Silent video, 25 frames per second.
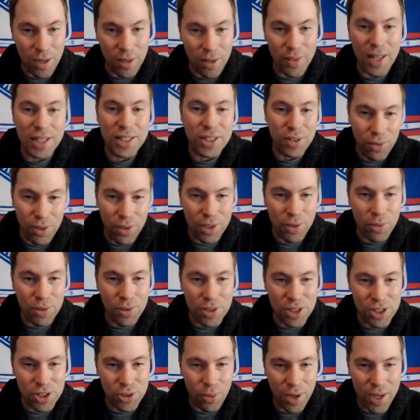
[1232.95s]
That's a really cool
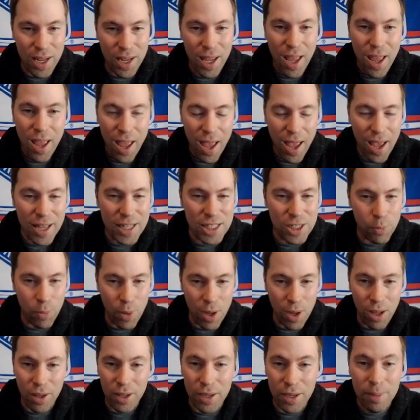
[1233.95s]
story as
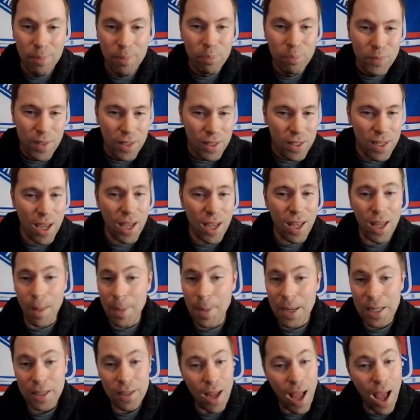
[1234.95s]
well. And yeah, I
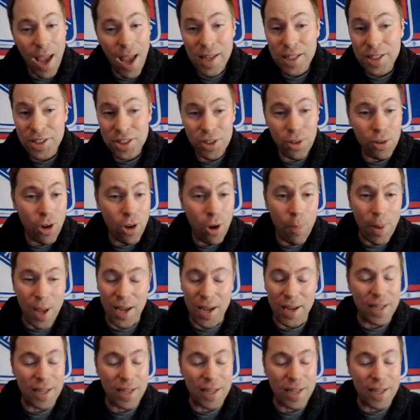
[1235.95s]
mean, I still go back.